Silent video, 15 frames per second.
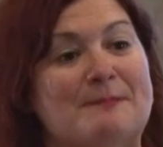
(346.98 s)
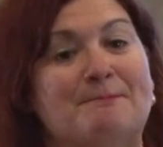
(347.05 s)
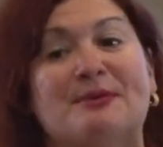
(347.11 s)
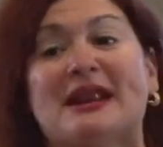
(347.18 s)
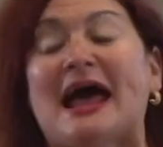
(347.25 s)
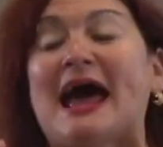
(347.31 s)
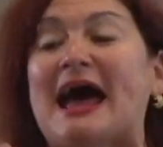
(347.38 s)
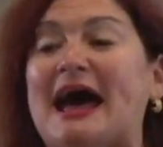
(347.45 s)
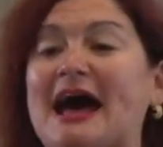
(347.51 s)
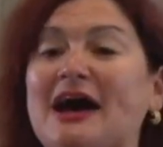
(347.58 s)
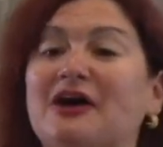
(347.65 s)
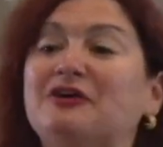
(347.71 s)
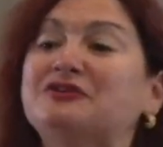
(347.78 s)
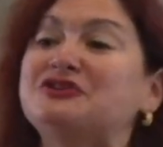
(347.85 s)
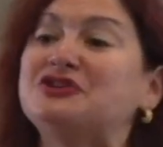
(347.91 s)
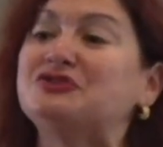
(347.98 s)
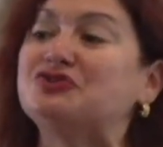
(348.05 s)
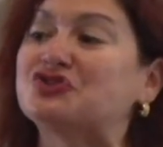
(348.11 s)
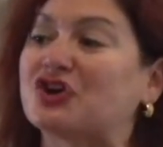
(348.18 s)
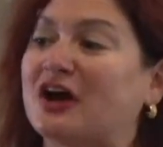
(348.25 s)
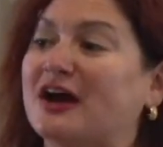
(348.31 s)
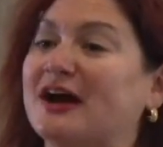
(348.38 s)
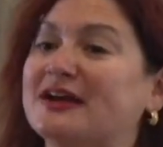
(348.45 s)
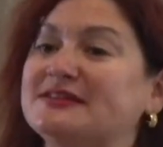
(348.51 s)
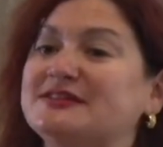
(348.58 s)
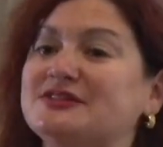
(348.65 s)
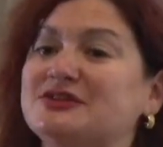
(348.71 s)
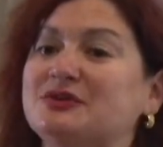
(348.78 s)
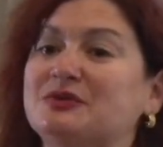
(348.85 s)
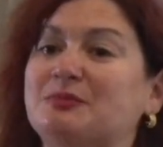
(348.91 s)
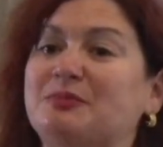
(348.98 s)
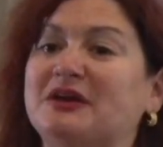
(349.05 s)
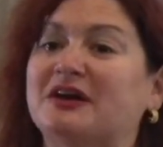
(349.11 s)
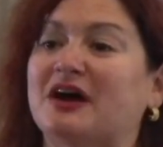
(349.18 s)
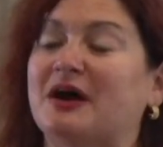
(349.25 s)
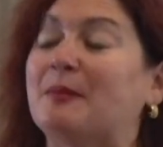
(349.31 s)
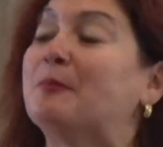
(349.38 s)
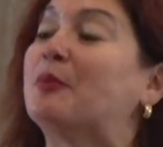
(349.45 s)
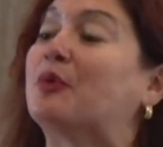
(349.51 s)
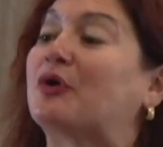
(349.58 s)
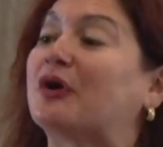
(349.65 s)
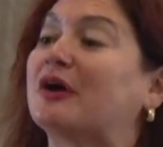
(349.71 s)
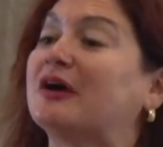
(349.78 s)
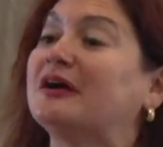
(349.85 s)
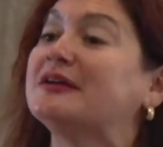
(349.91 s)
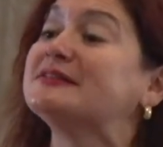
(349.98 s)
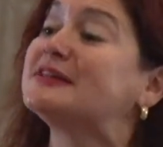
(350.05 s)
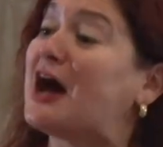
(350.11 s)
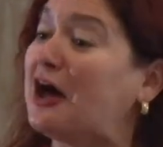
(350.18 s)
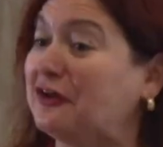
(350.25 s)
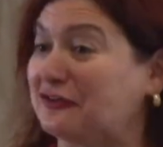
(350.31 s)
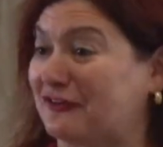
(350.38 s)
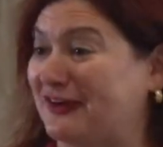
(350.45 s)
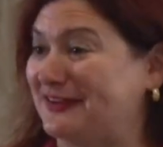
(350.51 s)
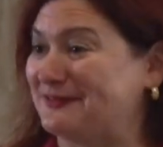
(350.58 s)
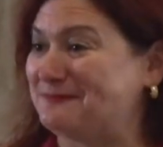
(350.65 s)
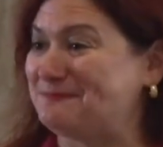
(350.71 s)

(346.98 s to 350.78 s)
But how do you try to become more tolerant?